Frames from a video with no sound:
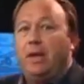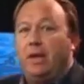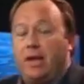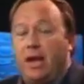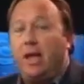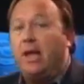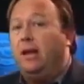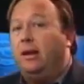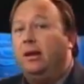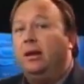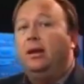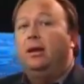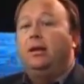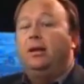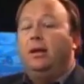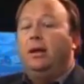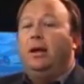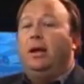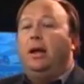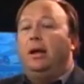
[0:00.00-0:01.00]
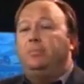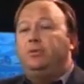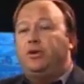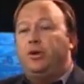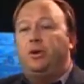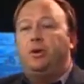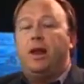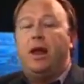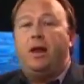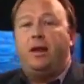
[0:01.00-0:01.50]
And again,
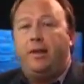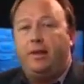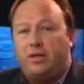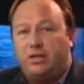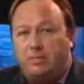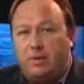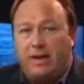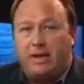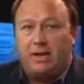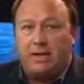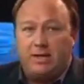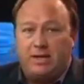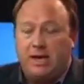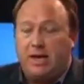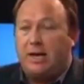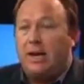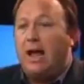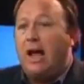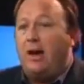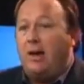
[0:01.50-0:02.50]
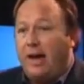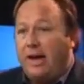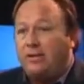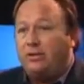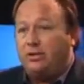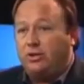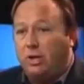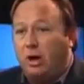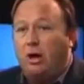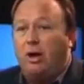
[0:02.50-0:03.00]
I'm sure nowadays somebody can dig it out.
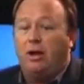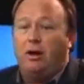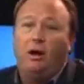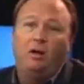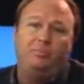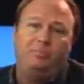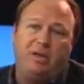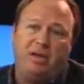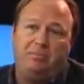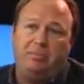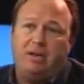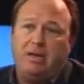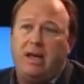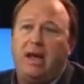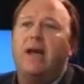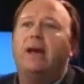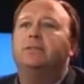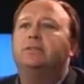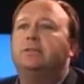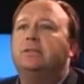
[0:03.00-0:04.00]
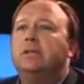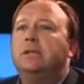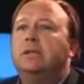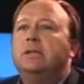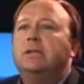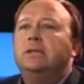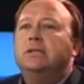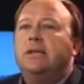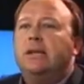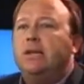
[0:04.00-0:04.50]
I saw it on PBS.
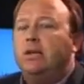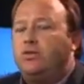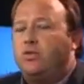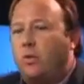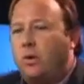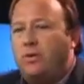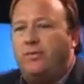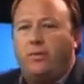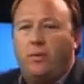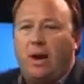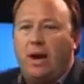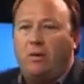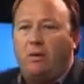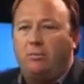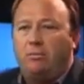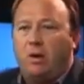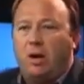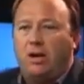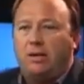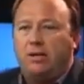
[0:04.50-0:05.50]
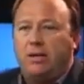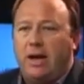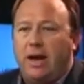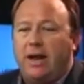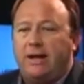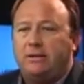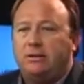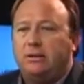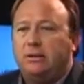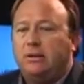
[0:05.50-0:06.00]
They did 24-hour
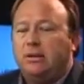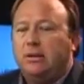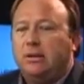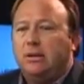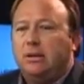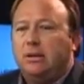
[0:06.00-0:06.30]
broadcast